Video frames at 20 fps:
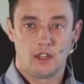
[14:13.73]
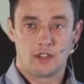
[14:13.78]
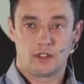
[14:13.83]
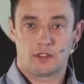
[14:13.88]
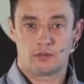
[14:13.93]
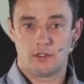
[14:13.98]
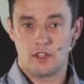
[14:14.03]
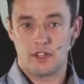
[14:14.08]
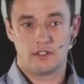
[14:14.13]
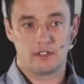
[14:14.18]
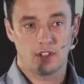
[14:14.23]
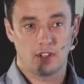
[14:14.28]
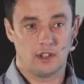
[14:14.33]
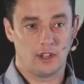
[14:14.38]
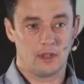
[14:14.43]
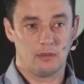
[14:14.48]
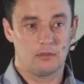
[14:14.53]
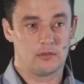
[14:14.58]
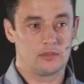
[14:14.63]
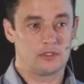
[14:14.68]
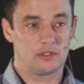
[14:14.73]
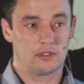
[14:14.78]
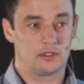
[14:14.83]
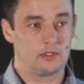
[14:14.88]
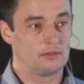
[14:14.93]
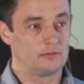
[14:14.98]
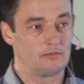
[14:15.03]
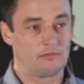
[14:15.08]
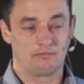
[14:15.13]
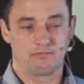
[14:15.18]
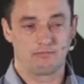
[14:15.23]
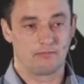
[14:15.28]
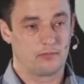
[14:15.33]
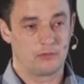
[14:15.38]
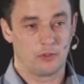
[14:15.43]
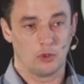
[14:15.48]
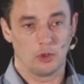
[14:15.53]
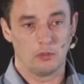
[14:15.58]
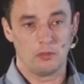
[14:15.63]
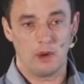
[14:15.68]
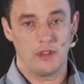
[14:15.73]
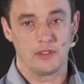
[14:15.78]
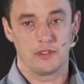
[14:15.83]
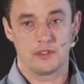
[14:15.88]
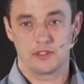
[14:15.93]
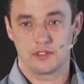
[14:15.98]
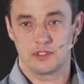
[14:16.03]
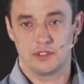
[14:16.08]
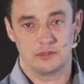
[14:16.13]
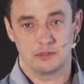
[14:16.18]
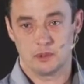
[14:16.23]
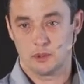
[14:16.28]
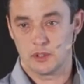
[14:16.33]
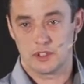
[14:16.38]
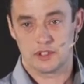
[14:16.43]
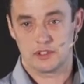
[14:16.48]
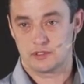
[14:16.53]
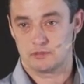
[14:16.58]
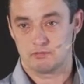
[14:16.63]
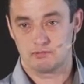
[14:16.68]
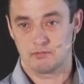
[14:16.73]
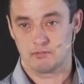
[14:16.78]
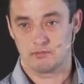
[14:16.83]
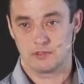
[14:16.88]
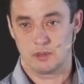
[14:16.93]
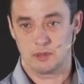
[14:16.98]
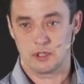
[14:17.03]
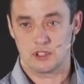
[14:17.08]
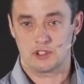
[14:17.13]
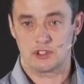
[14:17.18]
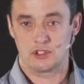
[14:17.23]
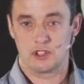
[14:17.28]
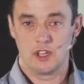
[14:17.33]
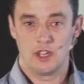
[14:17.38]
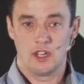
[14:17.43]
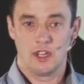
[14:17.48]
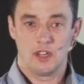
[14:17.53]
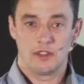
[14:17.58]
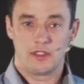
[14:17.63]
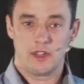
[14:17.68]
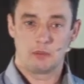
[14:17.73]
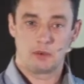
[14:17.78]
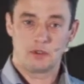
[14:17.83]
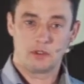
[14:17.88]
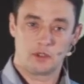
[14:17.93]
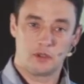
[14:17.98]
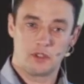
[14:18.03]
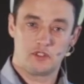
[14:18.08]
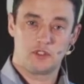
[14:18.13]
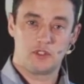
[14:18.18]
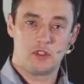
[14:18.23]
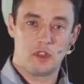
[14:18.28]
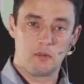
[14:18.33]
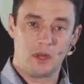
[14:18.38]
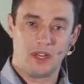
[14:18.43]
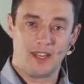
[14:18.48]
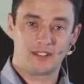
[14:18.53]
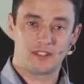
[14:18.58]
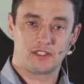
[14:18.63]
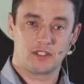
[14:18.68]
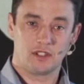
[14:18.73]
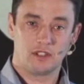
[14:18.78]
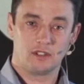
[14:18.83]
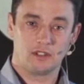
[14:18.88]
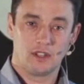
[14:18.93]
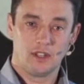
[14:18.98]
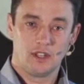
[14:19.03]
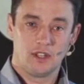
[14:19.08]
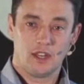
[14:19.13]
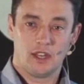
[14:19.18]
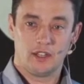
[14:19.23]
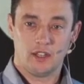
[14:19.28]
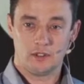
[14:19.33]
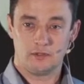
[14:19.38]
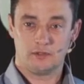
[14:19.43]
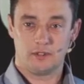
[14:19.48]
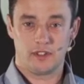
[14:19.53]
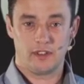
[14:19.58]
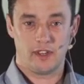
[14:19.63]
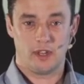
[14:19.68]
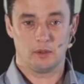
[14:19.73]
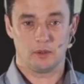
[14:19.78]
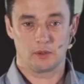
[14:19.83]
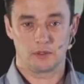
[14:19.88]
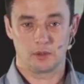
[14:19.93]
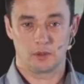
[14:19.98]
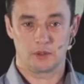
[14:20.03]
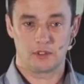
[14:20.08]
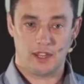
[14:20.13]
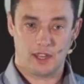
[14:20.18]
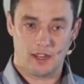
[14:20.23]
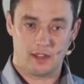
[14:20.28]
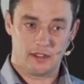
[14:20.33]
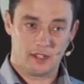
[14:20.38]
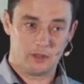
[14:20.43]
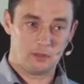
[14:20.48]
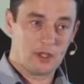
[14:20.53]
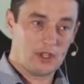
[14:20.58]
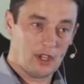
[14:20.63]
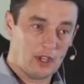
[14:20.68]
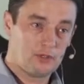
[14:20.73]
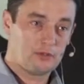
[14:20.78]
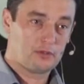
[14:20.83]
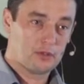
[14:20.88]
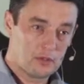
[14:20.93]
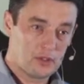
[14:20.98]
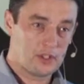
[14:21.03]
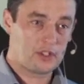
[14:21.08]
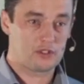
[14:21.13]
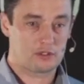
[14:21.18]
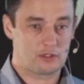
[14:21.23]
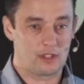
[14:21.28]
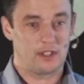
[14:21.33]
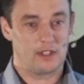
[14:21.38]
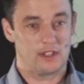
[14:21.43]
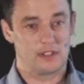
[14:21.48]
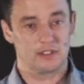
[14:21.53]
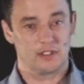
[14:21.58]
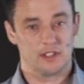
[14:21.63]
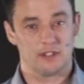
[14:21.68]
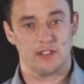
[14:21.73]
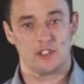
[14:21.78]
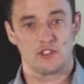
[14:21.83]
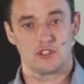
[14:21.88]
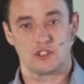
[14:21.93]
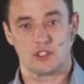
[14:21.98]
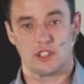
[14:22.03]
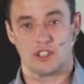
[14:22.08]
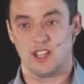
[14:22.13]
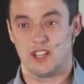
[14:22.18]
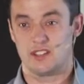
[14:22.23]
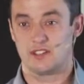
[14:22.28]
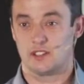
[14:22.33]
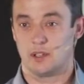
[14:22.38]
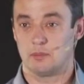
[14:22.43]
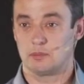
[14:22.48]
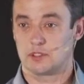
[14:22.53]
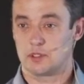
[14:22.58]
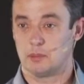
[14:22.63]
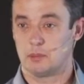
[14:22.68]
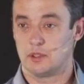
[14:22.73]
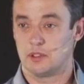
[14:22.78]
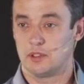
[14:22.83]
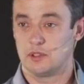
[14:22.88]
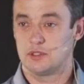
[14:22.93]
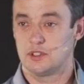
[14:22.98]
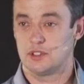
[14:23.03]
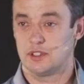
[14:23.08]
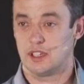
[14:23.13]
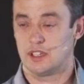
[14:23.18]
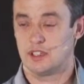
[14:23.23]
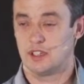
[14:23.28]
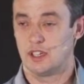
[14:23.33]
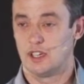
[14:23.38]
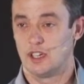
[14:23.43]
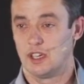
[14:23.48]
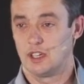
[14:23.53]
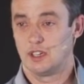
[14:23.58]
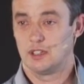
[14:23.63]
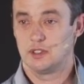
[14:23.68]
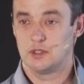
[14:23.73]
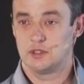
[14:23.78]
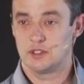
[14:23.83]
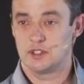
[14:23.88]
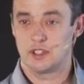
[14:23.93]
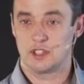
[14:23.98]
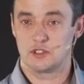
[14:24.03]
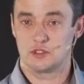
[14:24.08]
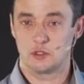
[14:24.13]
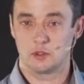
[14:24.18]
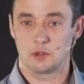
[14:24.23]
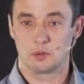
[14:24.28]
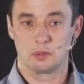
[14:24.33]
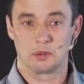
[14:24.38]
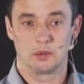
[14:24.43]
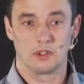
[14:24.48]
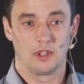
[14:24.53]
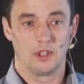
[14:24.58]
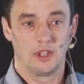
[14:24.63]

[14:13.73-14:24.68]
3 times and 4 months and all this rubbish, then we've got to issue them a letter, and hopefully that will sort it out. And then we go through these triggers, and eventually it ends up in someone losing their job.